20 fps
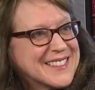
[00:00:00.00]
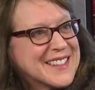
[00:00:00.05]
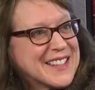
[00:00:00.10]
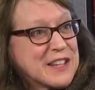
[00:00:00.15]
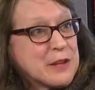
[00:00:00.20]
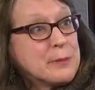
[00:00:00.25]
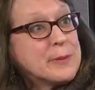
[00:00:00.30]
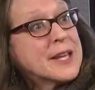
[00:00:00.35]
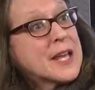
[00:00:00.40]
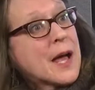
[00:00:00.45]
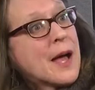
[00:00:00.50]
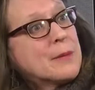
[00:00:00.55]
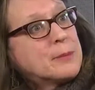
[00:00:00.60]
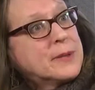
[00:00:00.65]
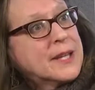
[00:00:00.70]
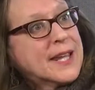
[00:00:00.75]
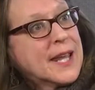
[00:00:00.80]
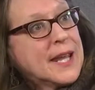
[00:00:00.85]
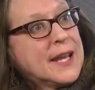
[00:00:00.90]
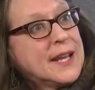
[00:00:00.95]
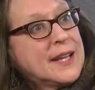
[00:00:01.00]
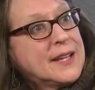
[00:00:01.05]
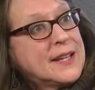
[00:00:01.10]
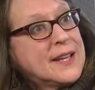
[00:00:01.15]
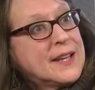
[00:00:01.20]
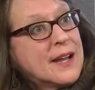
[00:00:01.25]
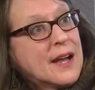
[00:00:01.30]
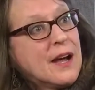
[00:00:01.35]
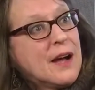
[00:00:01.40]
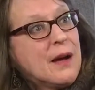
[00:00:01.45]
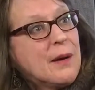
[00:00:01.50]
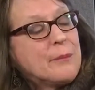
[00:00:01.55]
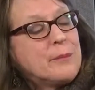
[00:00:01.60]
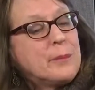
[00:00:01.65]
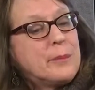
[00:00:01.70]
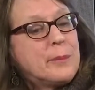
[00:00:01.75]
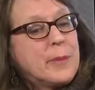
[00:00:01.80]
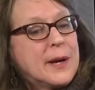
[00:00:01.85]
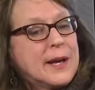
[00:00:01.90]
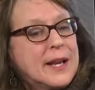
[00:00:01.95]
can be complicated,
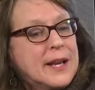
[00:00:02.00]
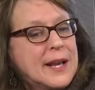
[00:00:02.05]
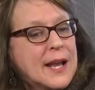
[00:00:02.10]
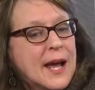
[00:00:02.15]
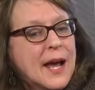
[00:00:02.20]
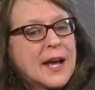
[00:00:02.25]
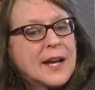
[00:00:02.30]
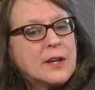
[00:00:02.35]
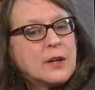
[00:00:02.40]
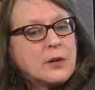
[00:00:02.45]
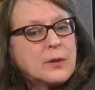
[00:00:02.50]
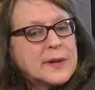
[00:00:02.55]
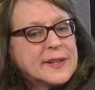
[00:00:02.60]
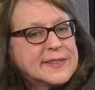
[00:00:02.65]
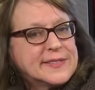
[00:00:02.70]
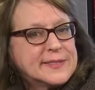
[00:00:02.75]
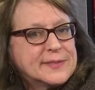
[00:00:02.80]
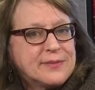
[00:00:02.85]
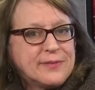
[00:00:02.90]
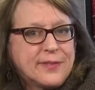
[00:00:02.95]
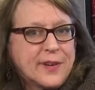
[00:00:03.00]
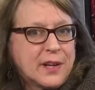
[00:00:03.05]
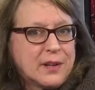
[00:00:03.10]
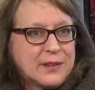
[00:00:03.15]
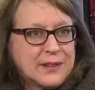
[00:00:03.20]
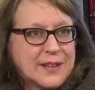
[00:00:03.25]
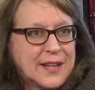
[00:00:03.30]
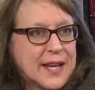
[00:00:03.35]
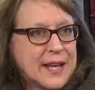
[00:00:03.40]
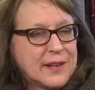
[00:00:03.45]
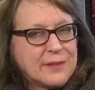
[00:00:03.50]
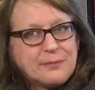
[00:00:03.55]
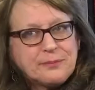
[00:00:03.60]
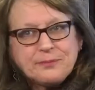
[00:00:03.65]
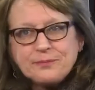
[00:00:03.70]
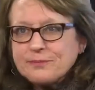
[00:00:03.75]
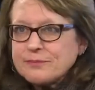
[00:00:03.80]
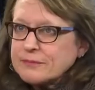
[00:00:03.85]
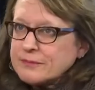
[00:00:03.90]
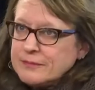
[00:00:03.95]
but I always felt like
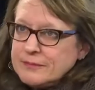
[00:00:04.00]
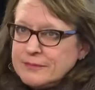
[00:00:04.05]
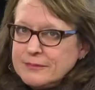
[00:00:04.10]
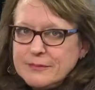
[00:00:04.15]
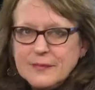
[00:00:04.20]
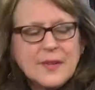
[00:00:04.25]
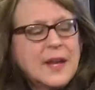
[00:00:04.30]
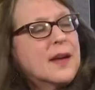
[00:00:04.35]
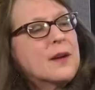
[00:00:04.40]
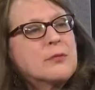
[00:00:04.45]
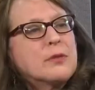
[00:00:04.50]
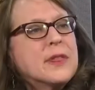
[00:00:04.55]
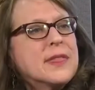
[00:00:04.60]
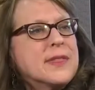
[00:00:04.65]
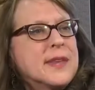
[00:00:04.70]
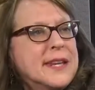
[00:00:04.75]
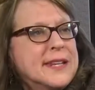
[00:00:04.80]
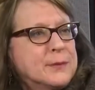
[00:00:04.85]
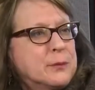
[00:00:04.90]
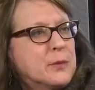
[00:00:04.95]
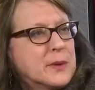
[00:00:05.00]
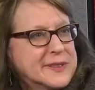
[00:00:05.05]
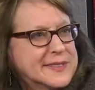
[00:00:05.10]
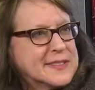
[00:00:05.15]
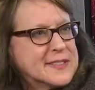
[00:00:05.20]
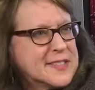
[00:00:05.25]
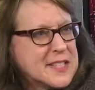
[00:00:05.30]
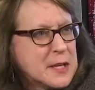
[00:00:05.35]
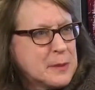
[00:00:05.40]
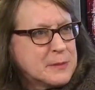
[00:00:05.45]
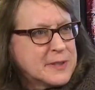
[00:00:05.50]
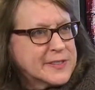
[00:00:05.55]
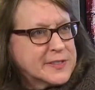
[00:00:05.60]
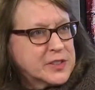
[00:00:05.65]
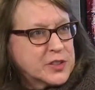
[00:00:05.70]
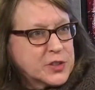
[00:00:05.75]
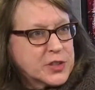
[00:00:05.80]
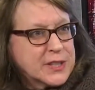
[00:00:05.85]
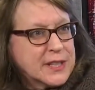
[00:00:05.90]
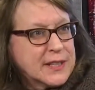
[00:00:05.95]
everything was a team
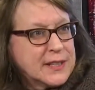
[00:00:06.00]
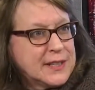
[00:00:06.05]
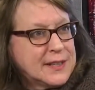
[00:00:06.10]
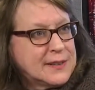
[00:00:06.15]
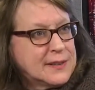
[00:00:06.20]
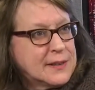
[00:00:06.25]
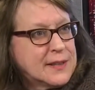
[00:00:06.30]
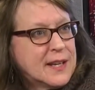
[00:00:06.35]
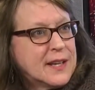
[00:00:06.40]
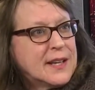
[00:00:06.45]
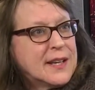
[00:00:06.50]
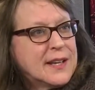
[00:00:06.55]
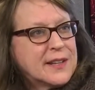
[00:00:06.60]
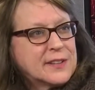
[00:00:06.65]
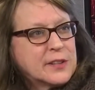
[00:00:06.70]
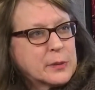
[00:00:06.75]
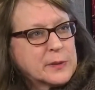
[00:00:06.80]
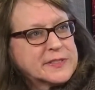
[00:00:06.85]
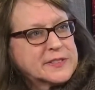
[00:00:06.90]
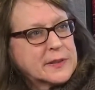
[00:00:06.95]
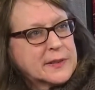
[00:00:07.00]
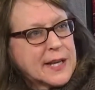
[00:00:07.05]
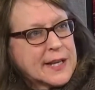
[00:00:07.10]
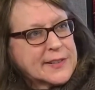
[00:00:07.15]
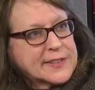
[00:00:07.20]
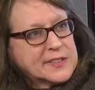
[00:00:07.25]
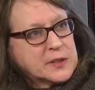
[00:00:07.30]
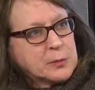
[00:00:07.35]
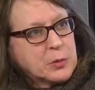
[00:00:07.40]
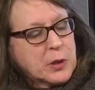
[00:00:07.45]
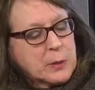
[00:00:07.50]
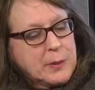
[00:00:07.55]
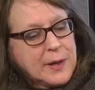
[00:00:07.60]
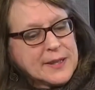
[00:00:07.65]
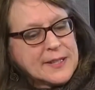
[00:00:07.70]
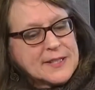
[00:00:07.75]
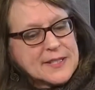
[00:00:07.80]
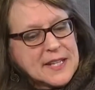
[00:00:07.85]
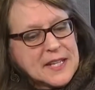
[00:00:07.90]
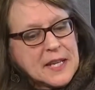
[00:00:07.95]
decision, and there was a lot of support
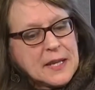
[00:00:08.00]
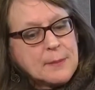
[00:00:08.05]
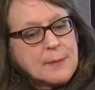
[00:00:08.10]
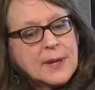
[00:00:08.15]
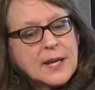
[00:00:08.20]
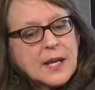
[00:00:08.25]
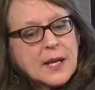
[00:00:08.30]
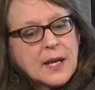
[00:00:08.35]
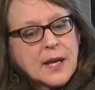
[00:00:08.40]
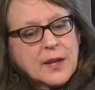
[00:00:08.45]
by the team.